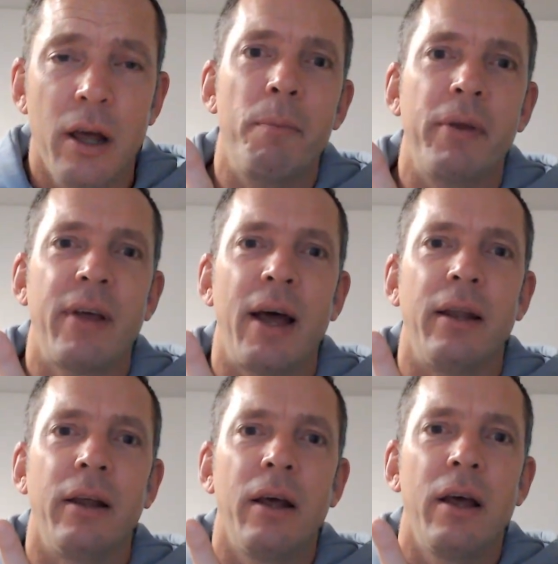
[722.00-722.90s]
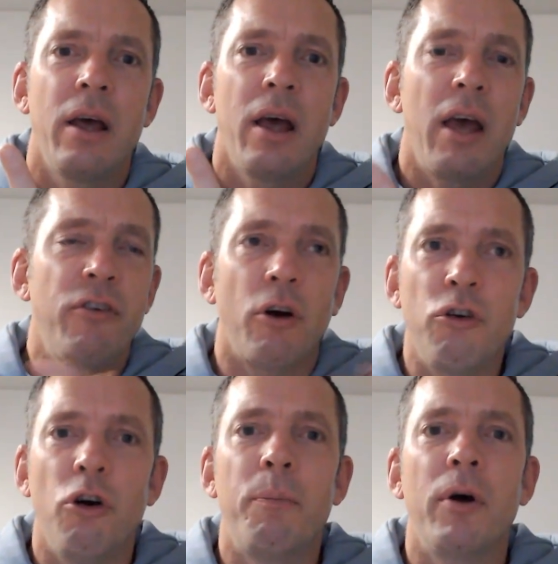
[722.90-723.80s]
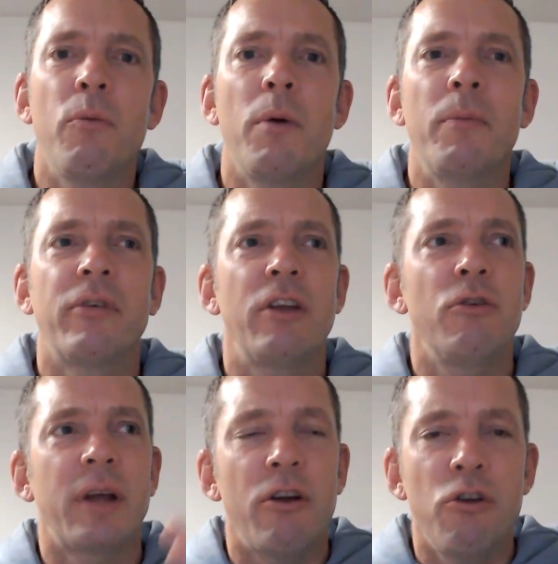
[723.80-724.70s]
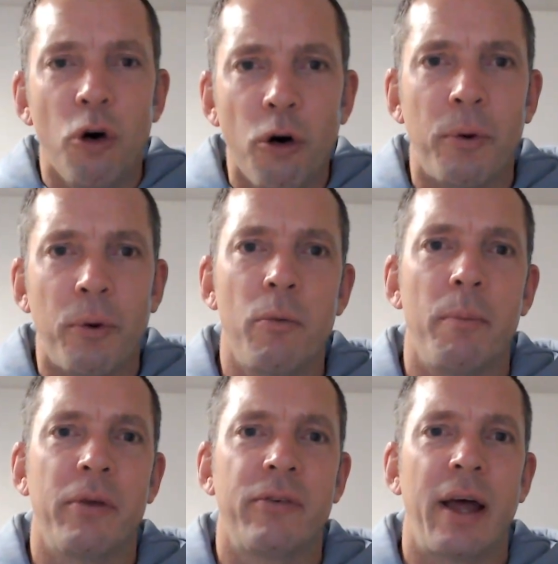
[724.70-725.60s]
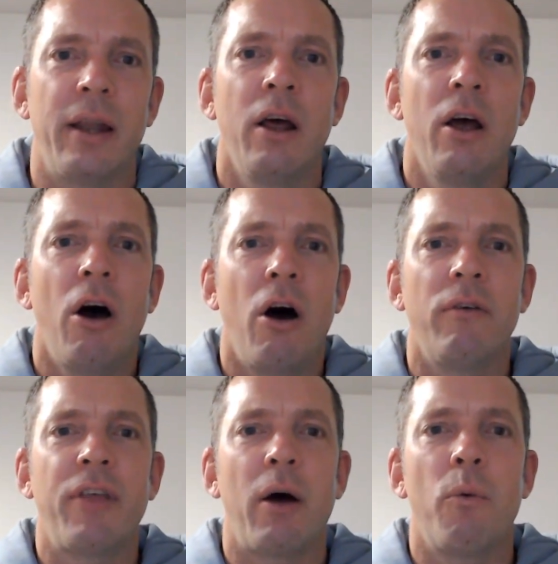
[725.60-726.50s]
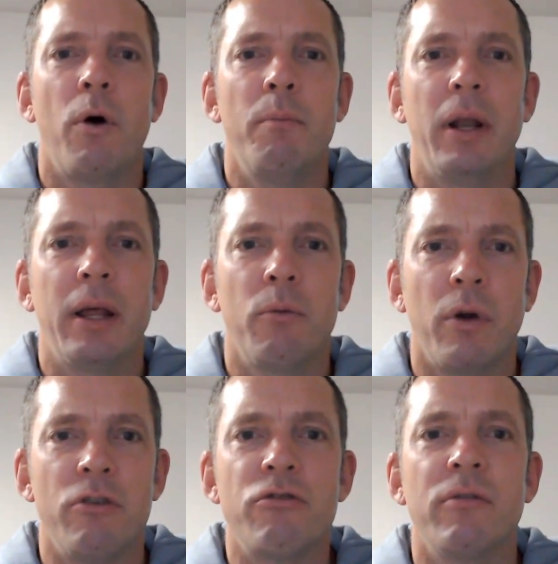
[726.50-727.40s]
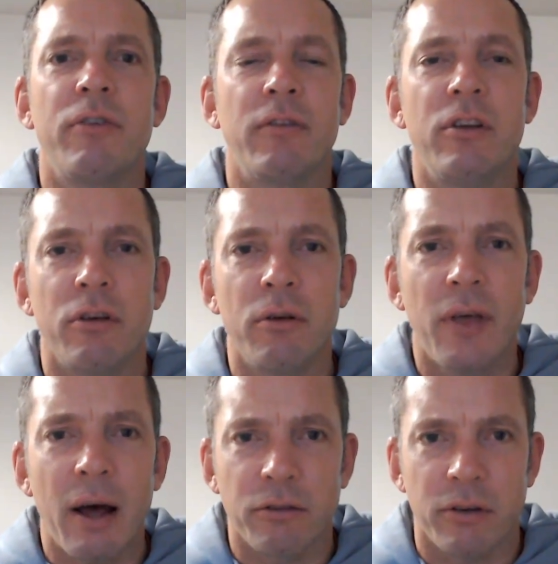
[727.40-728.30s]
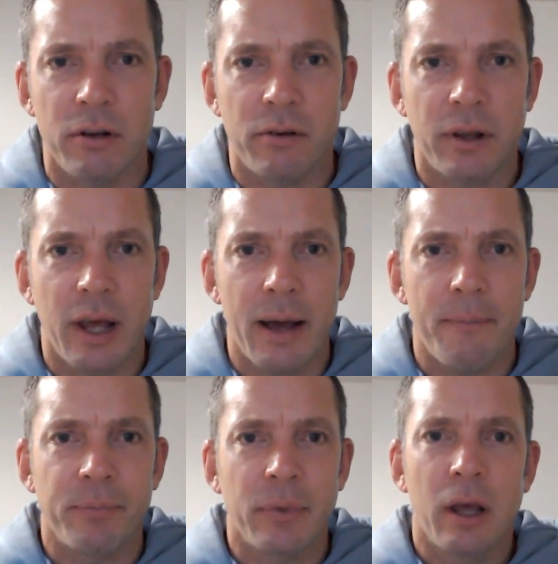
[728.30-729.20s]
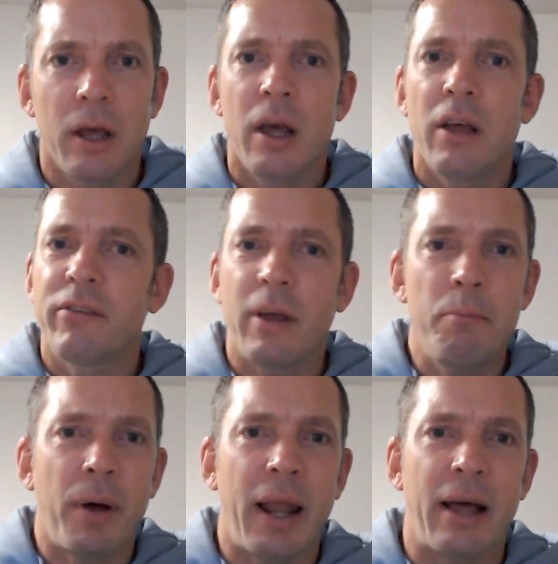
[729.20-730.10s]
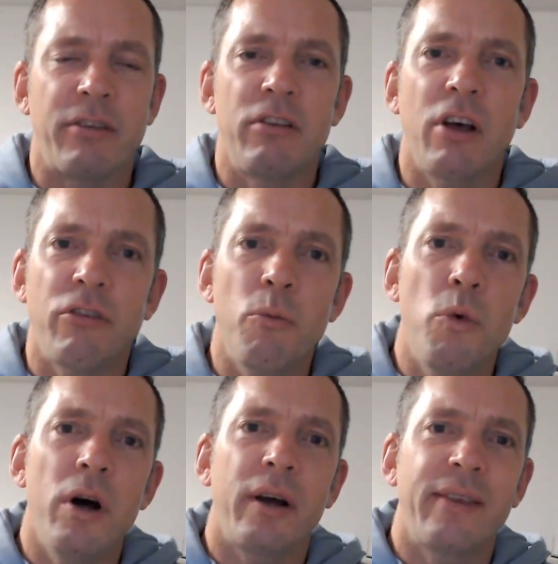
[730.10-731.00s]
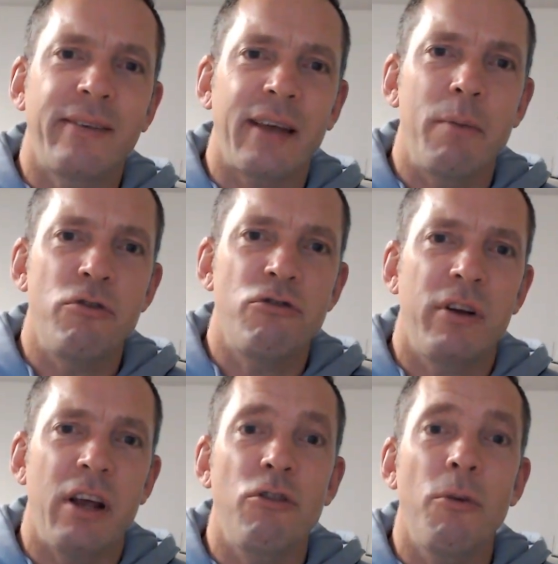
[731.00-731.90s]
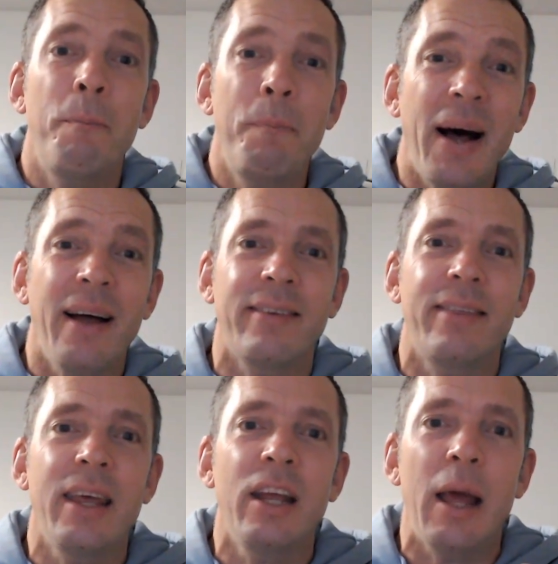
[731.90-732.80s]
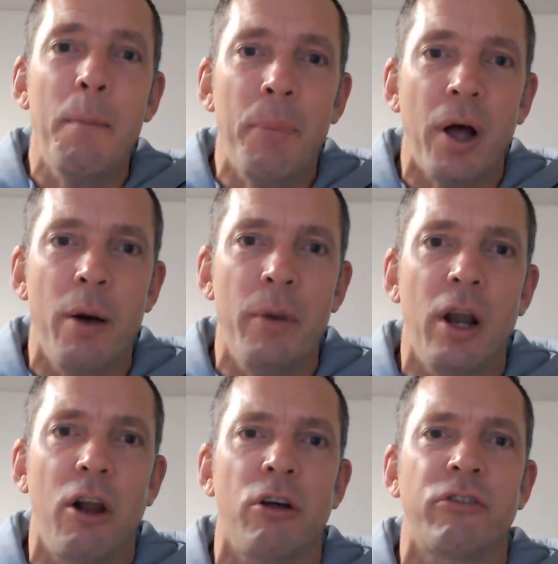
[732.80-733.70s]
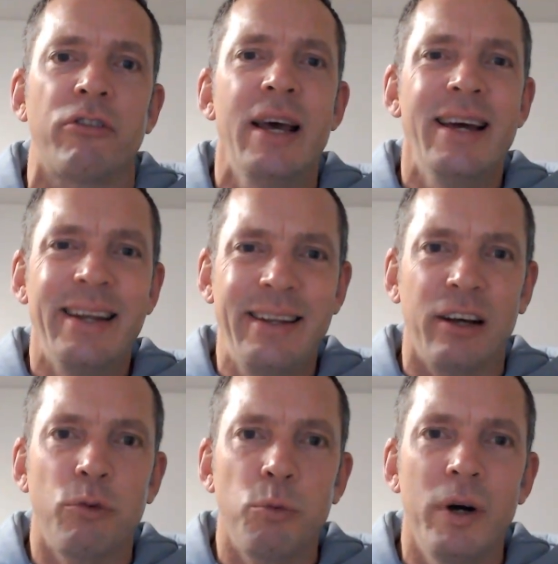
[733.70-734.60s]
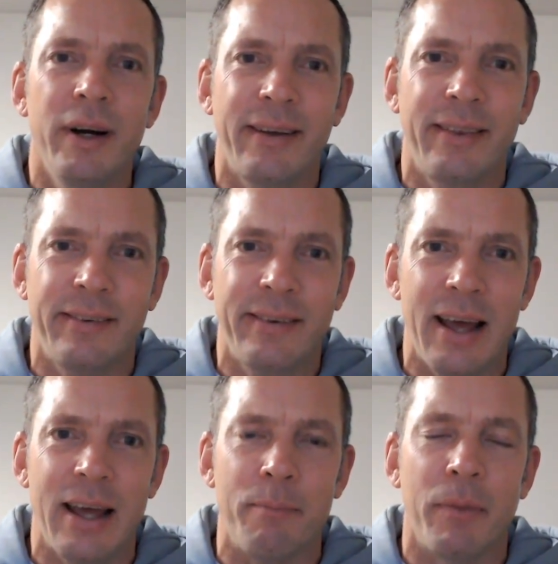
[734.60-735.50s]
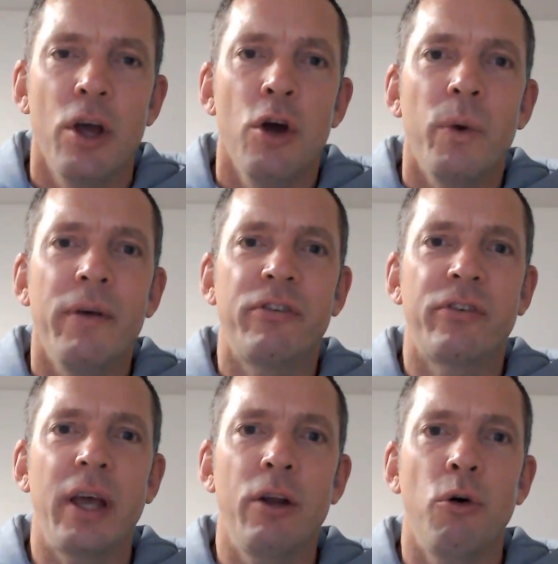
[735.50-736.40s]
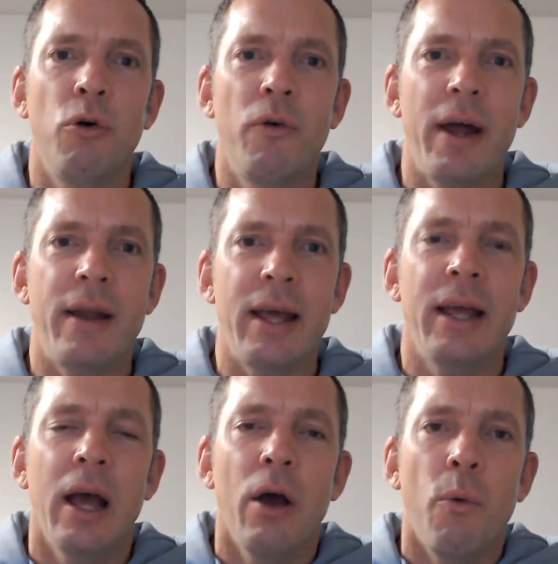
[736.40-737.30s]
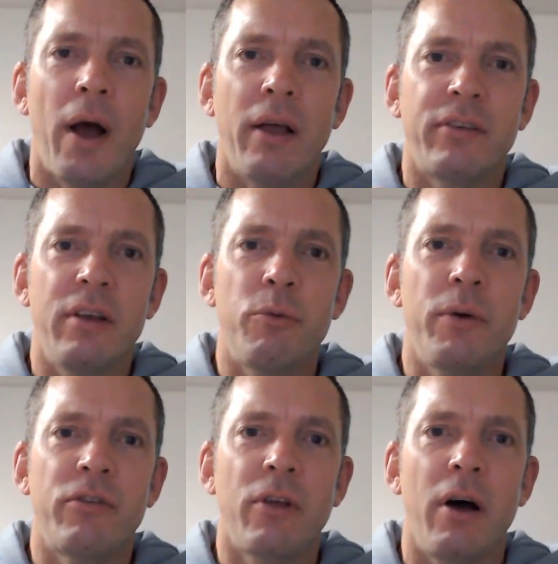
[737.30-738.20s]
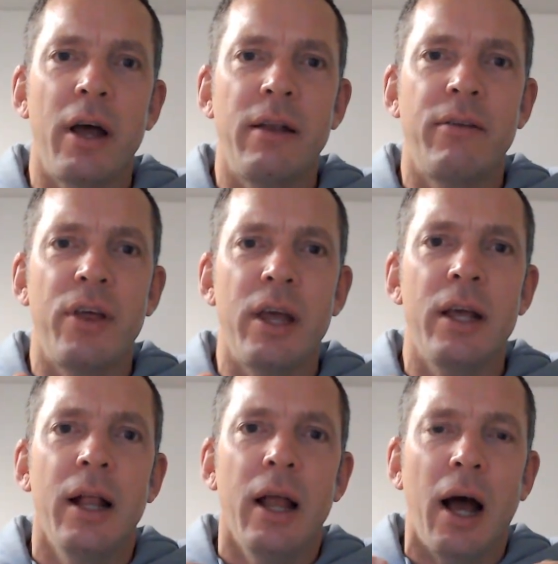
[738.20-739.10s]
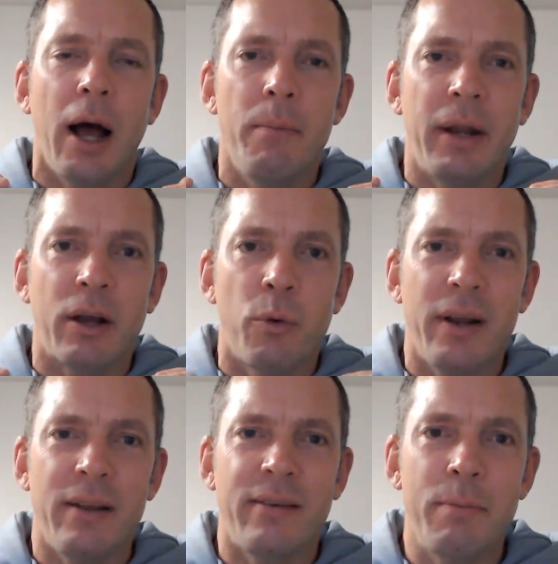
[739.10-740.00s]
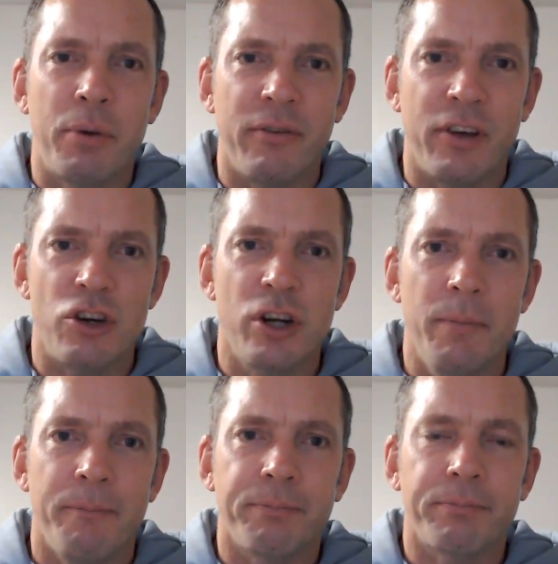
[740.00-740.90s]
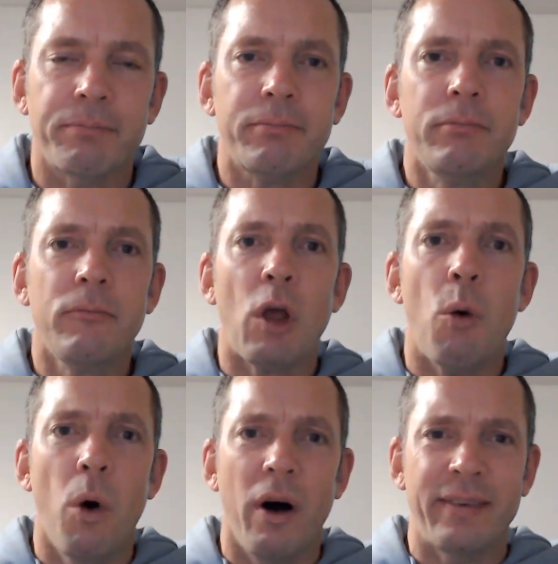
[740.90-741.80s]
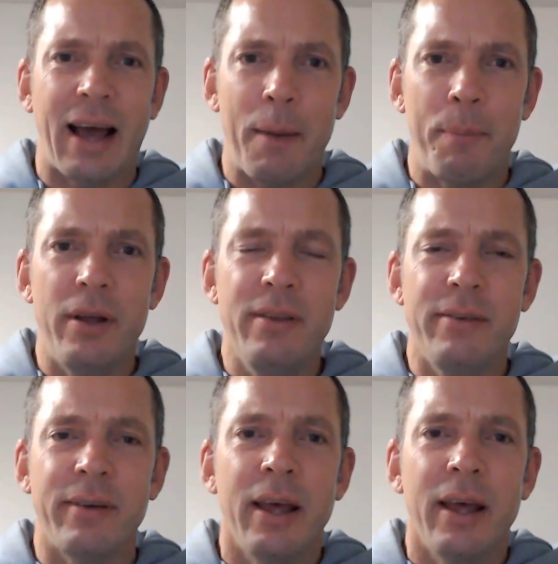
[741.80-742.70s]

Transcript: got 1%. If you've got 0.1%, you'd get 0.1% of that 1,152,000, yeah? Simple as. It doesn't work the same as traditional, but the impermanent loss does work the same. We've seen already where since we've started the liquidity provision, what has happened